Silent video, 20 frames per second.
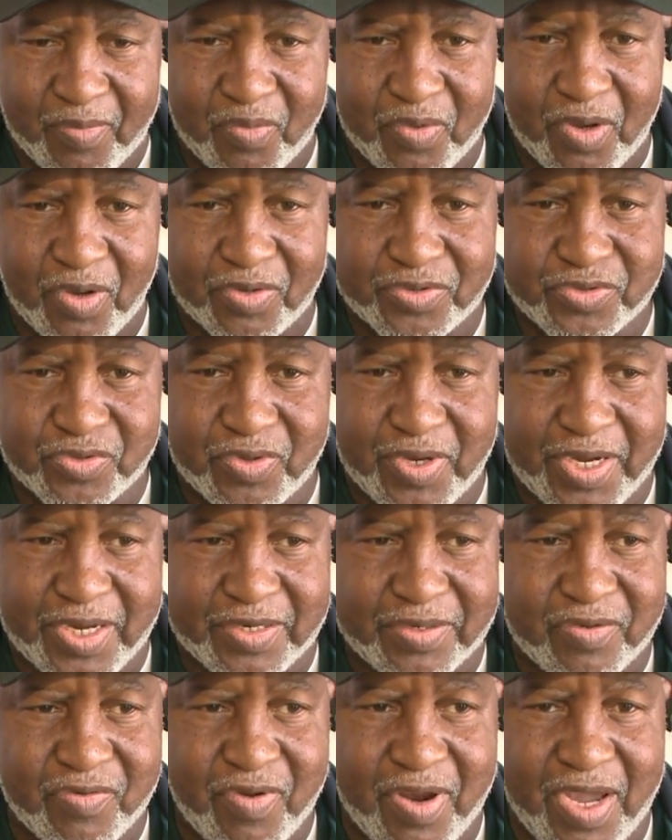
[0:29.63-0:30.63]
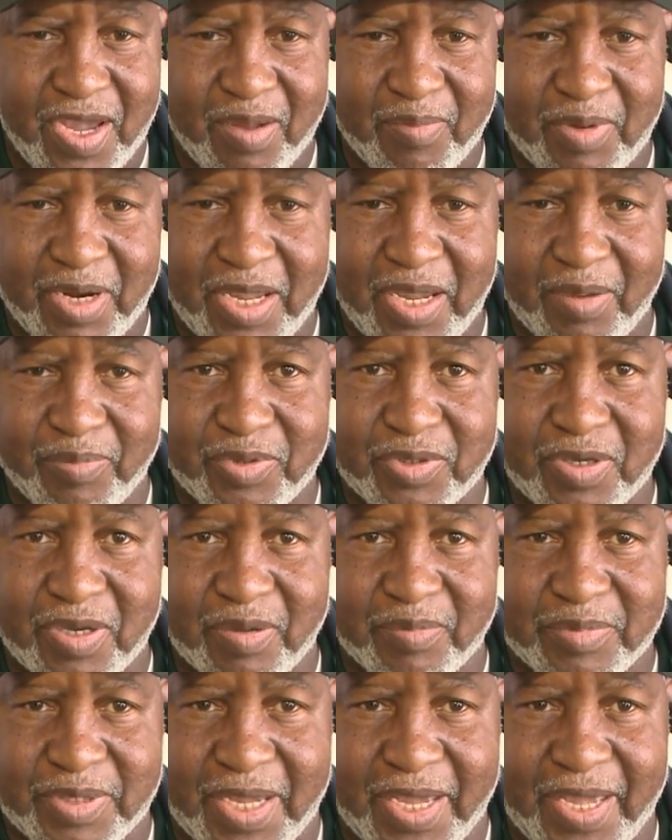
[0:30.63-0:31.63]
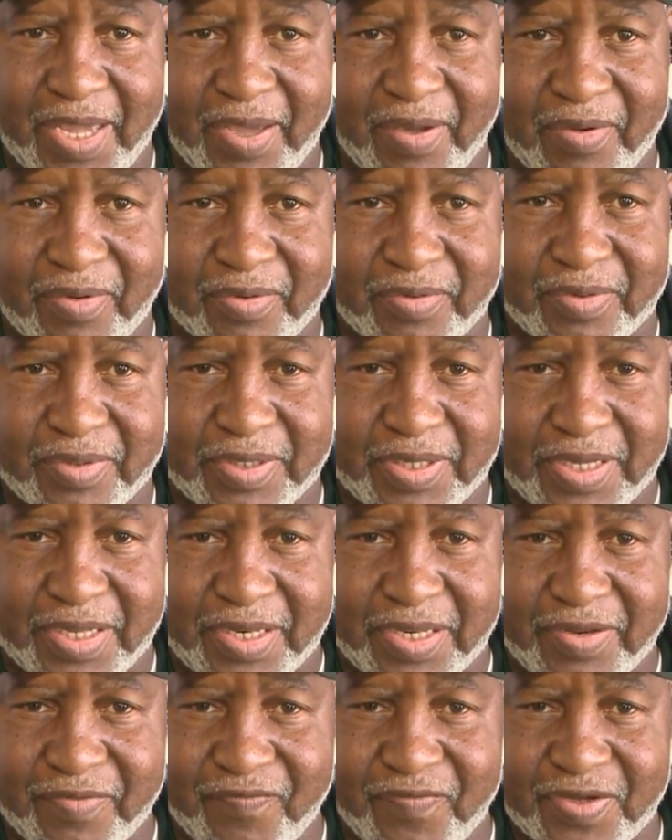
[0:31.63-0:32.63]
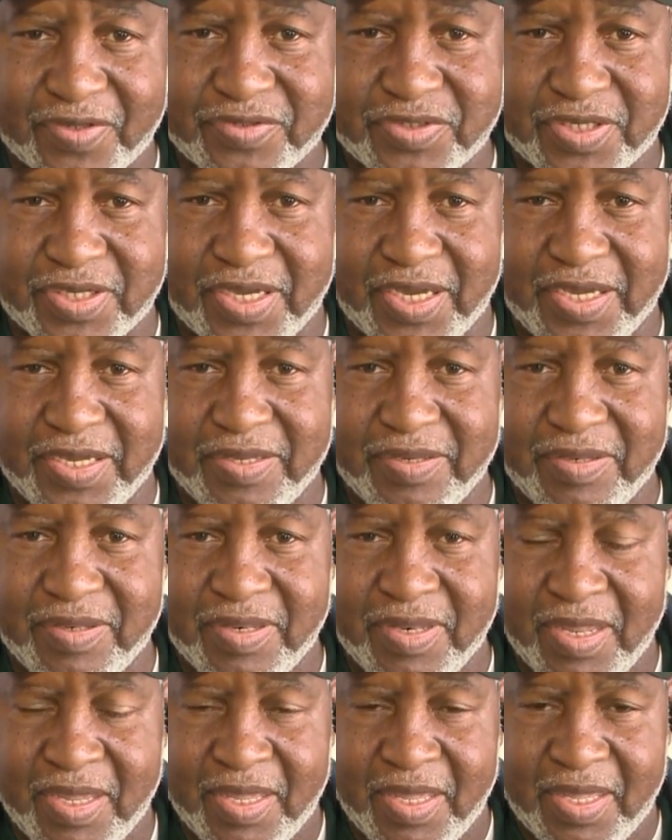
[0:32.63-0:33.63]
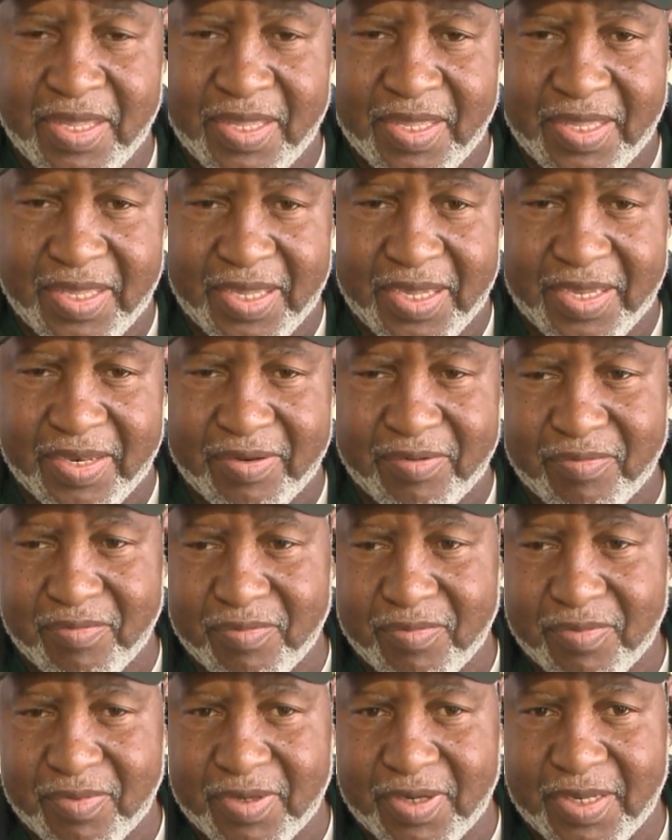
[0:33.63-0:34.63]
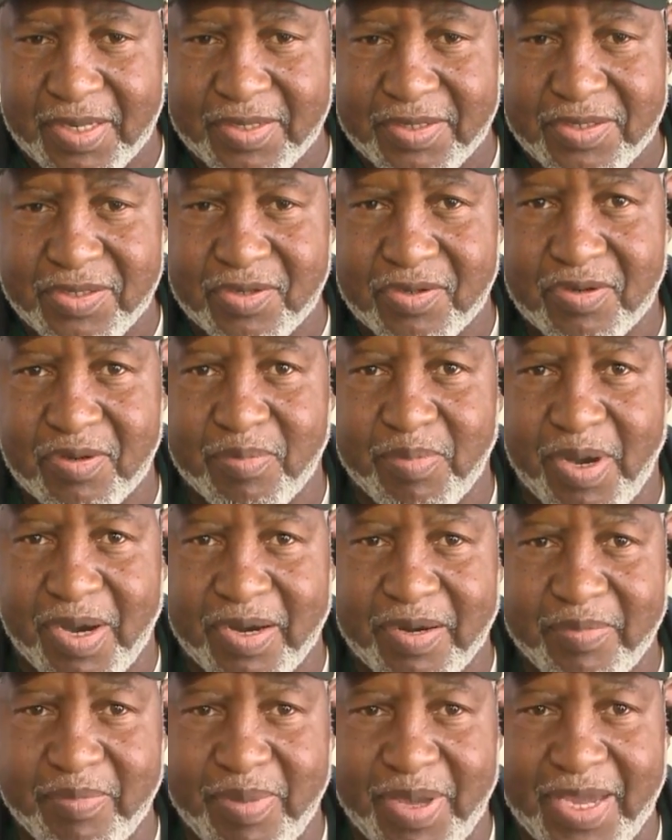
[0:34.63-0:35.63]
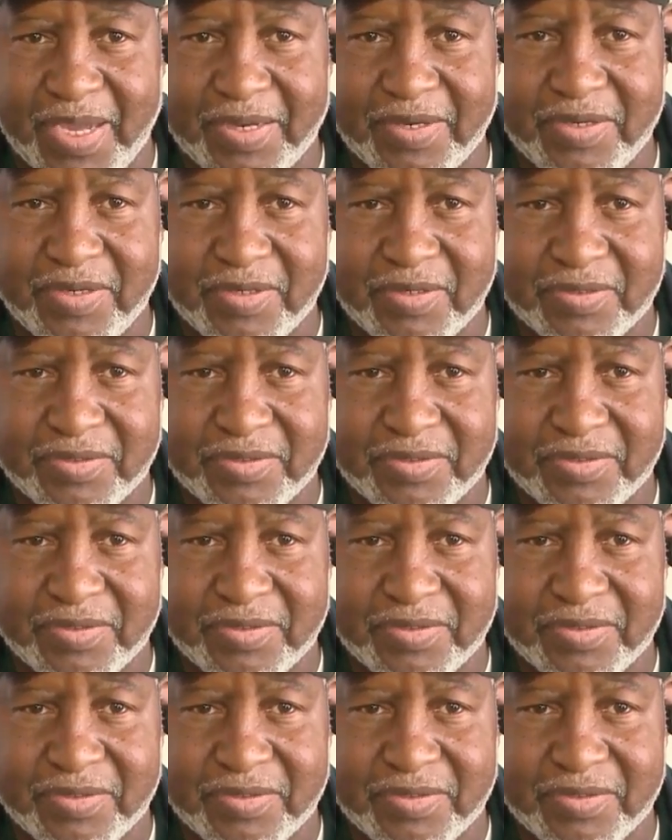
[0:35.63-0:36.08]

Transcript: We also had the crime lab to come down and investigate, and they took her body back